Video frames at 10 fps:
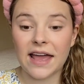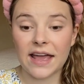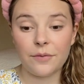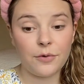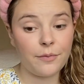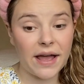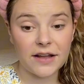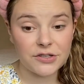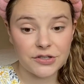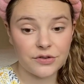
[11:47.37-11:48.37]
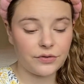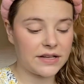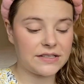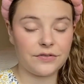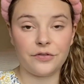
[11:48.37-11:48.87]
It will match the
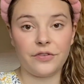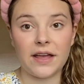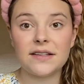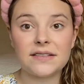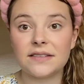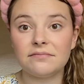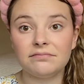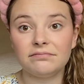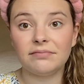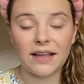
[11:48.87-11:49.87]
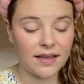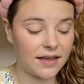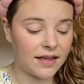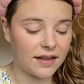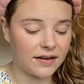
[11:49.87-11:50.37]
rest of your face,
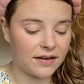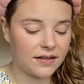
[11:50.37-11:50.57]
and